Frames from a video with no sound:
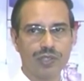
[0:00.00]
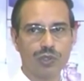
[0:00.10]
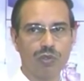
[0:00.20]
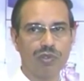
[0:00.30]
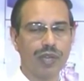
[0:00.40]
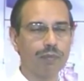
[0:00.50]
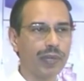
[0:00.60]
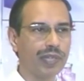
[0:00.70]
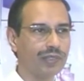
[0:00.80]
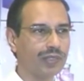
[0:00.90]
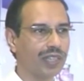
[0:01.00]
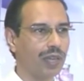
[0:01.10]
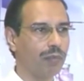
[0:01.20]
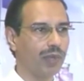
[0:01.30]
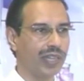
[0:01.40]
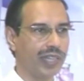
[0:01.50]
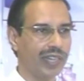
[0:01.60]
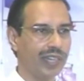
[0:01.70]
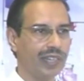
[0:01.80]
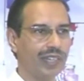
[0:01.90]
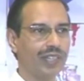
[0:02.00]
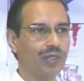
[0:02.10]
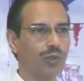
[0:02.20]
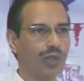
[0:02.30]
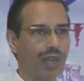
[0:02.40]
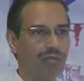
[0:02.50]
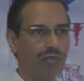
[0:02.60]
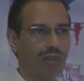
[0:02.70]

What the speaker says: So we appeal to the community to come